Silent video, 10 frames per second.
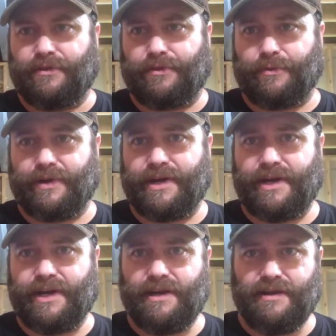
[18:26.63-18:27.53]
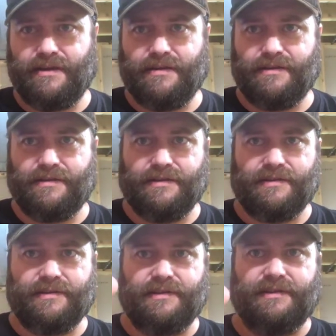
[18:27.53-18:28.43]
Three.
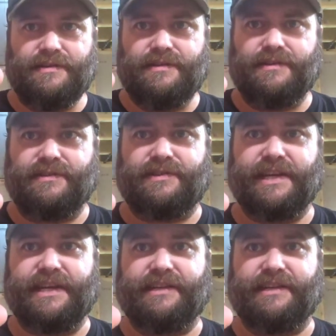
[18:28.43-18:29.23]
You see,